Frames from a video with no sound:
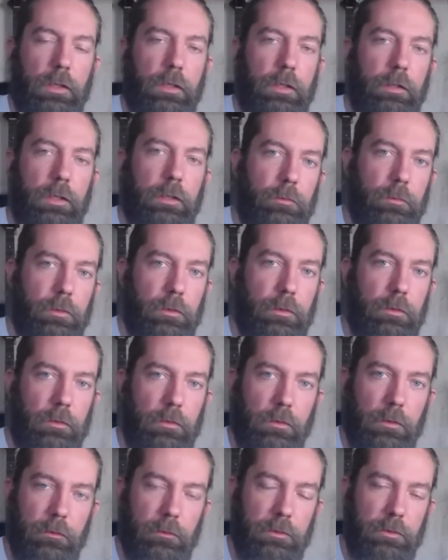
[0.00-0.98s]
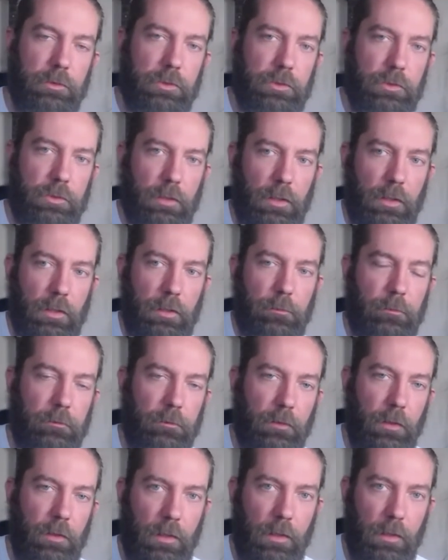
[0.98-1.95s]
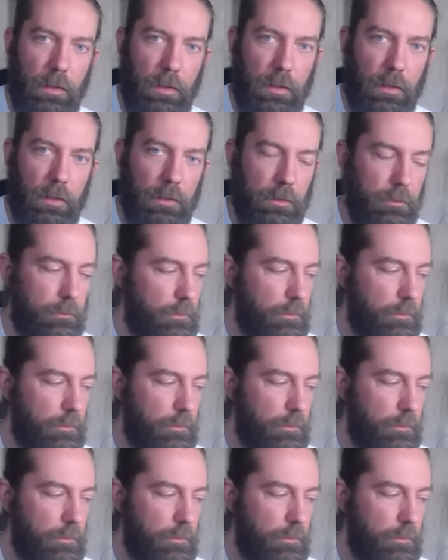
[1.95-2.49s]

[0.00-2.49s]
you've been learning these shapes, and